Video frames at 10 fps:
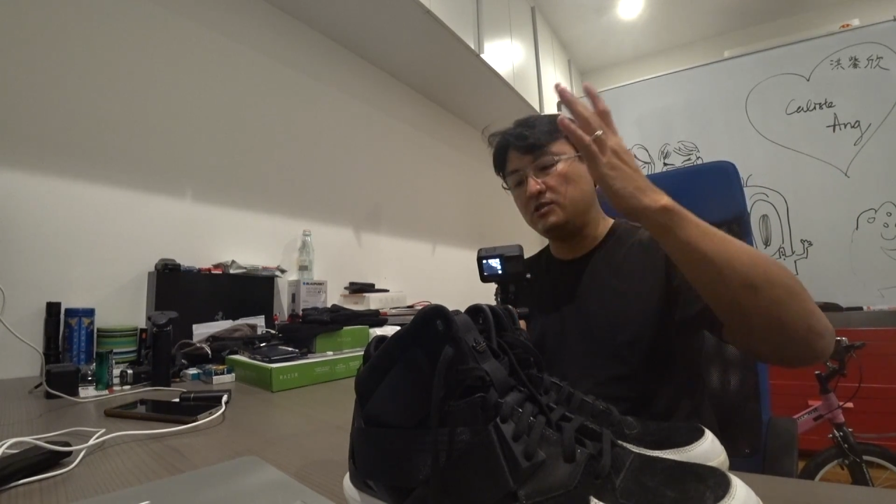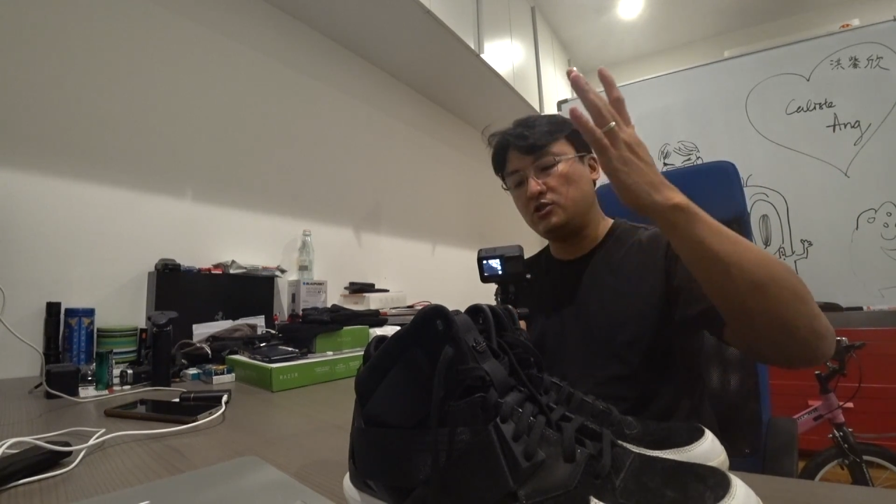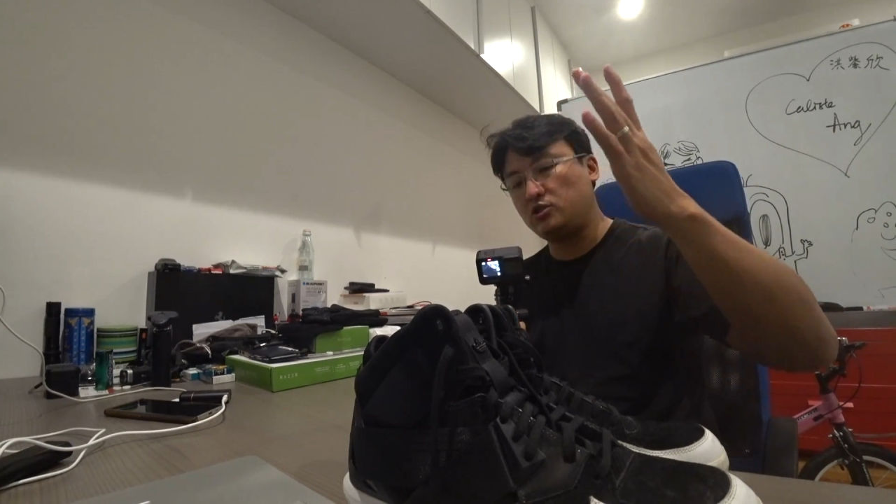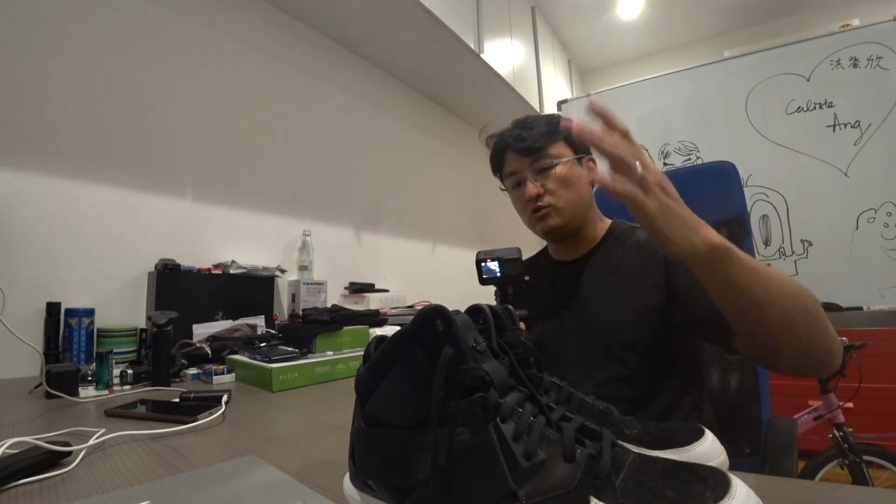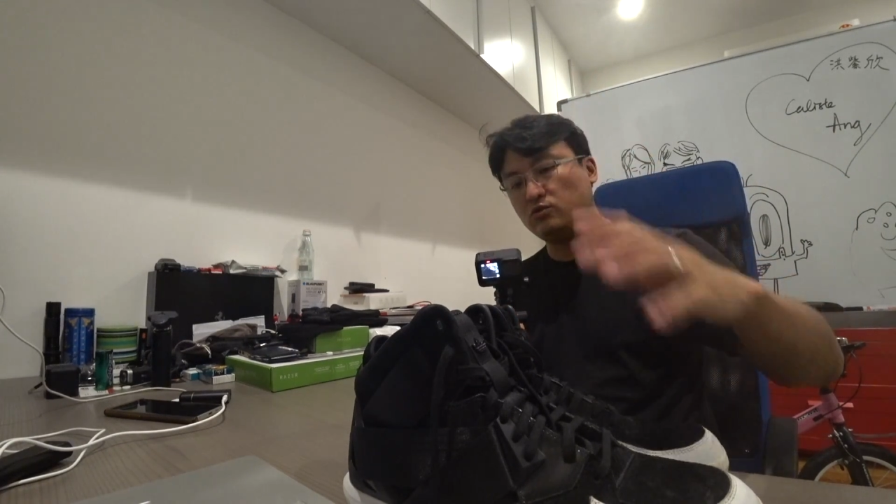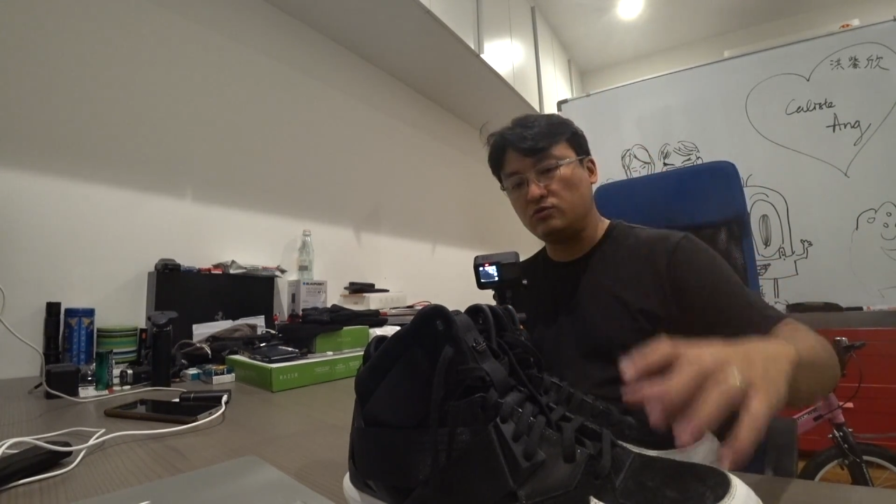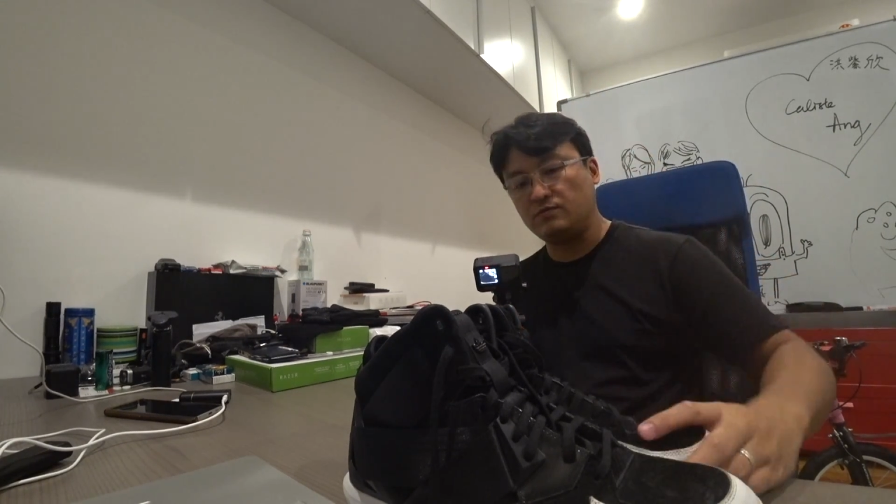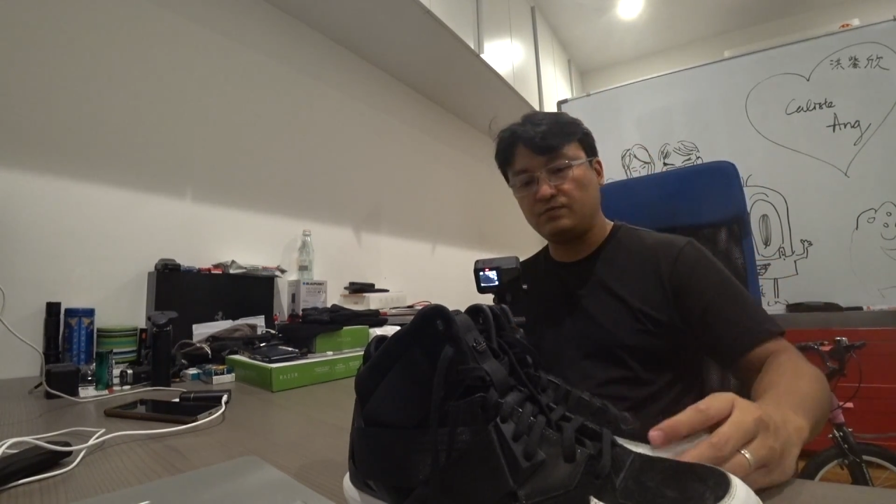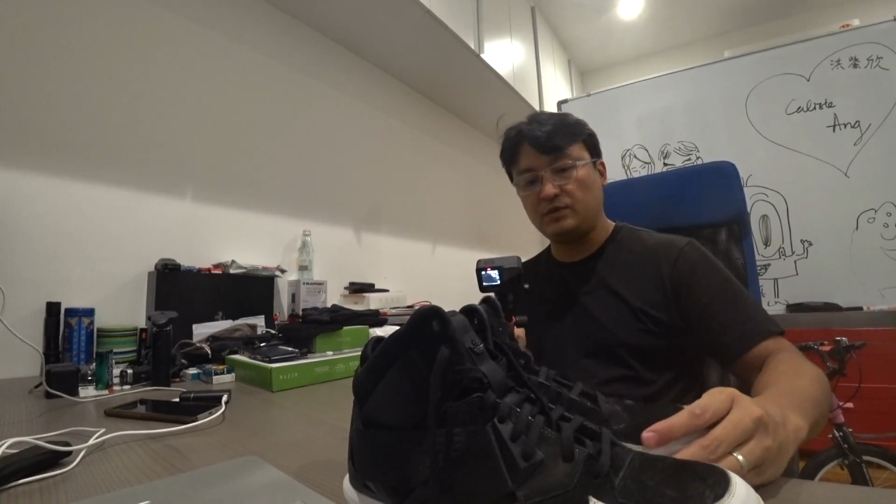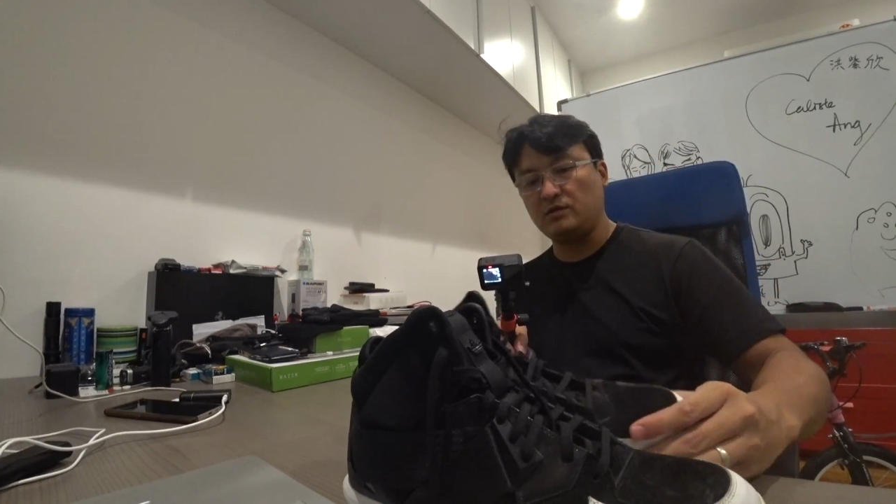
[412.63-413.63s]
shoe,
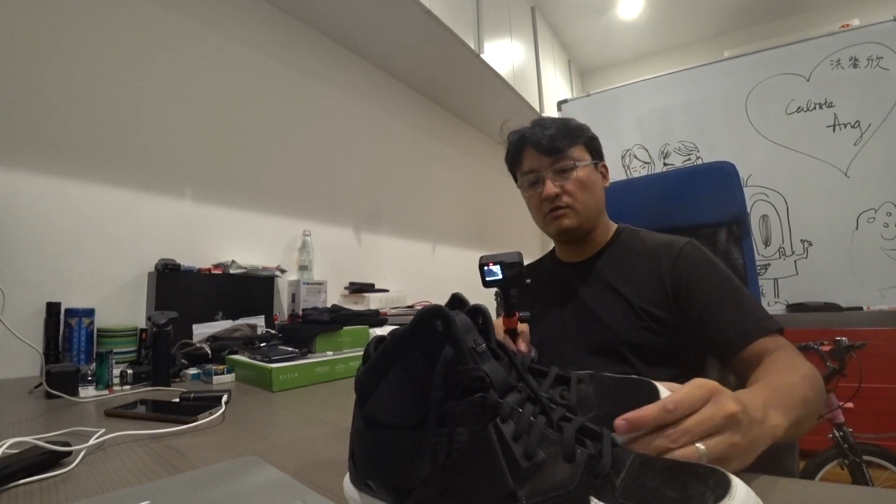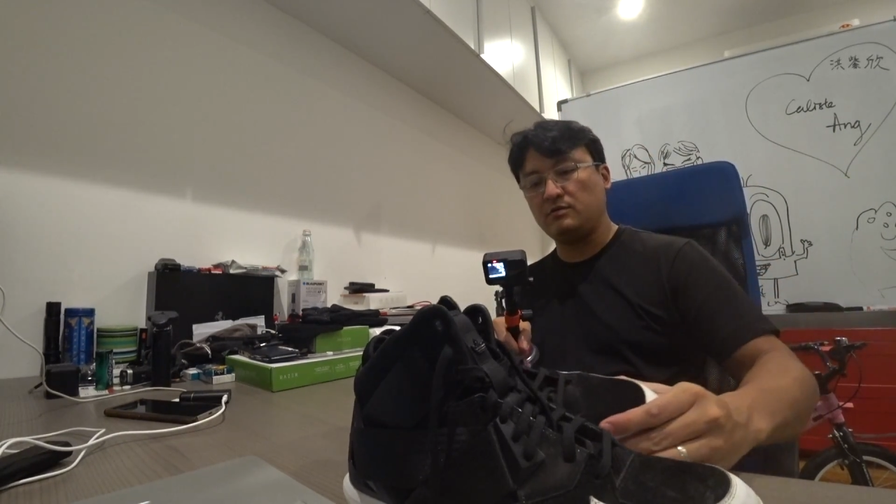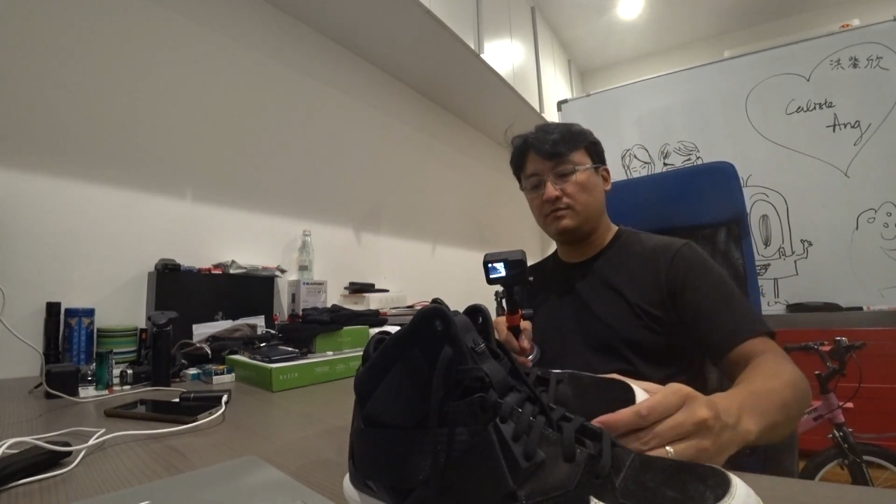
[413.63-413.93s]
you know.